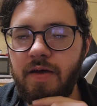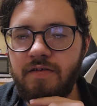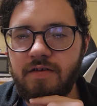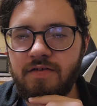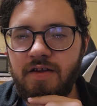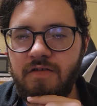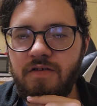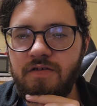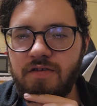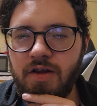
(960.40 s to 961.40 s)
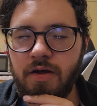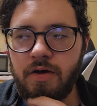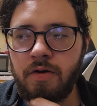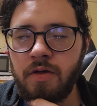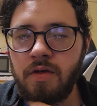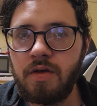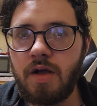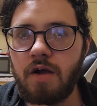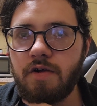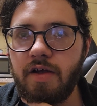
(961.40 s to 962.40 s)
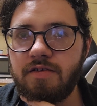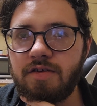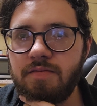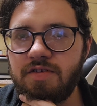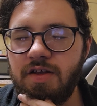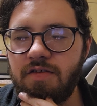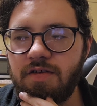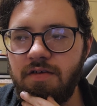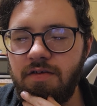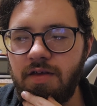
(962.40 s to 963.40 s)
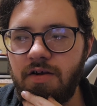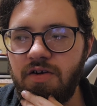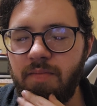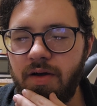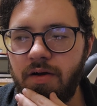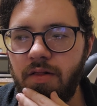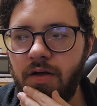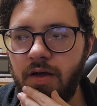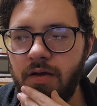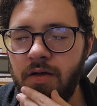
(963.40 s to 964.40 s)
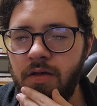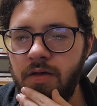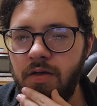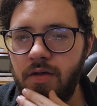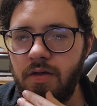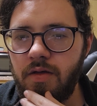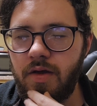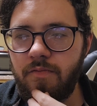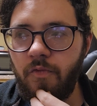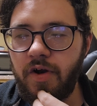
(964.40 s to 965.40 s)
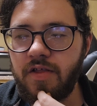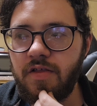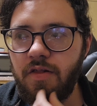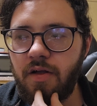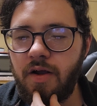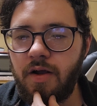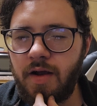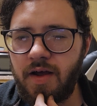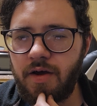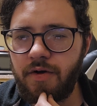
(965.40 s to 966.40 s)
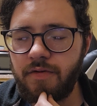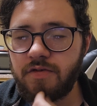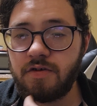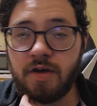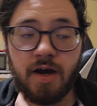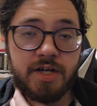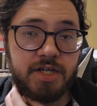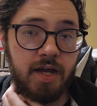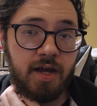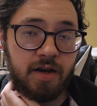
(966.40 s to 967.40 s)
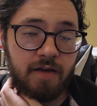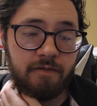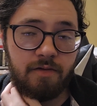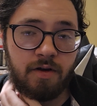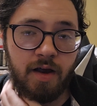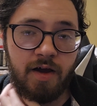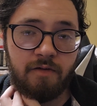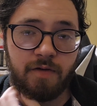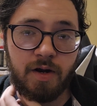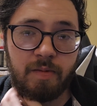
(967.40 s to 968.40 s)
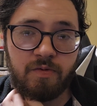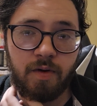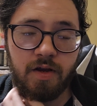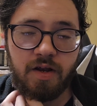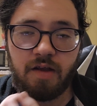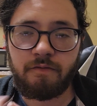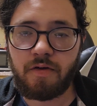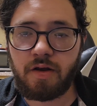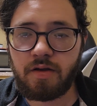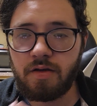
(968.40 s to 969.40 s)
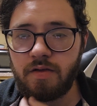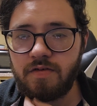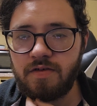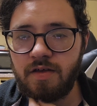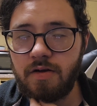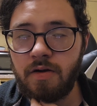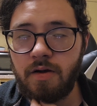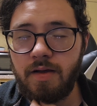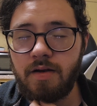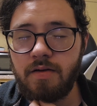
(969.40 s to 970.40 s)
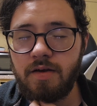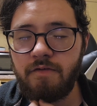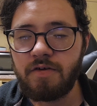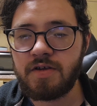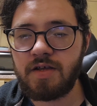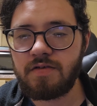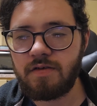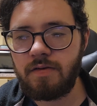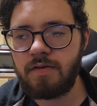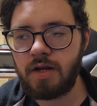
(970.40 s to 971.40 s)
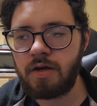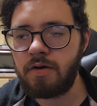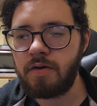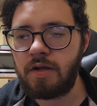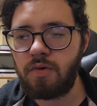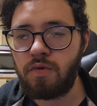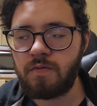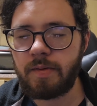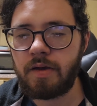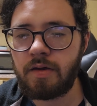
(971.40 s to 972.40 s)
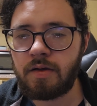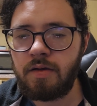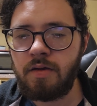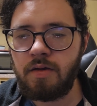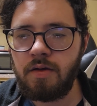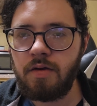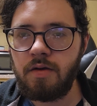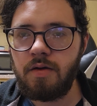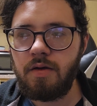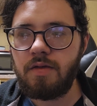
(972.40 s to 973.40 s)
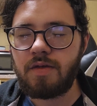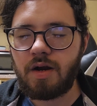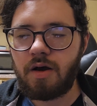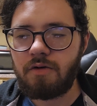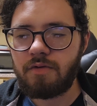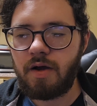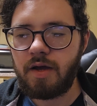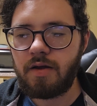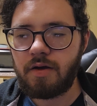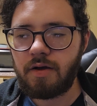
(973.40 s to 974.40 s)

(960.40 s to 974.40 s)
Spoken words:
basic sentences. I write some sentences that are about, like, I'm wanting to learn how to conjugate in different, or how verbs work in different tenses, in the Uzbek. Then I'll write